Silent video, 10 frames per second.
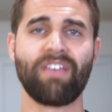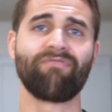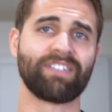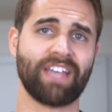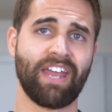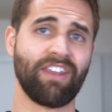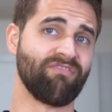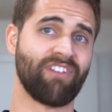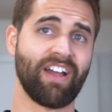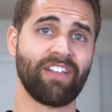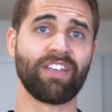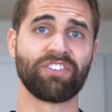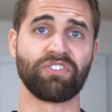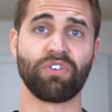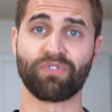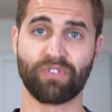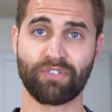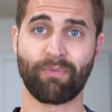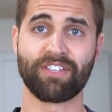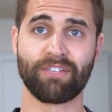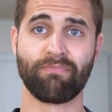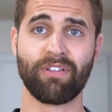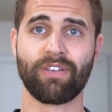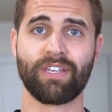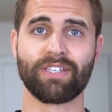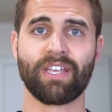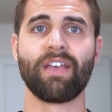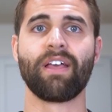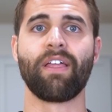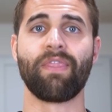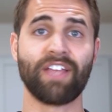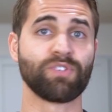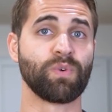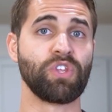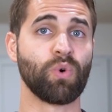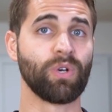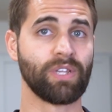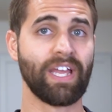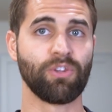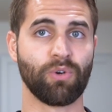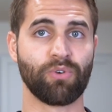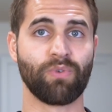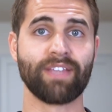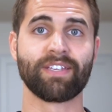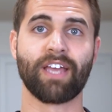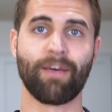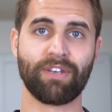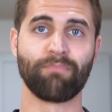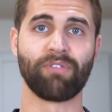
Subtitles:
If a tenant violates those responsibilities, that's when your landlord rights come into